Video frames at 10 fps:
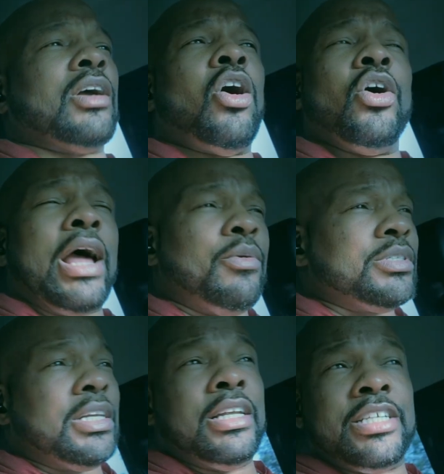All that
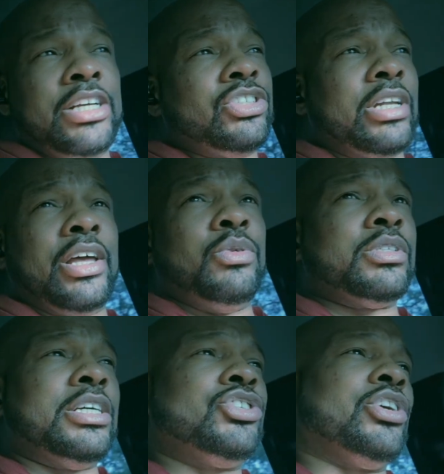was in the teaching that he
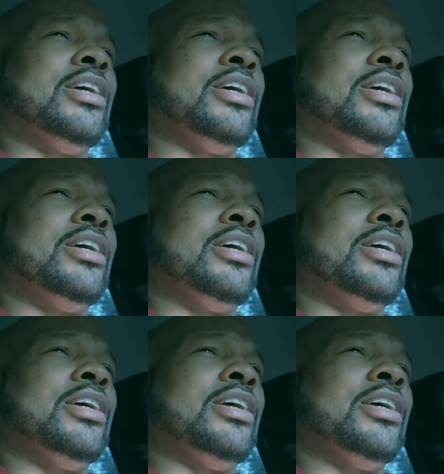was teaching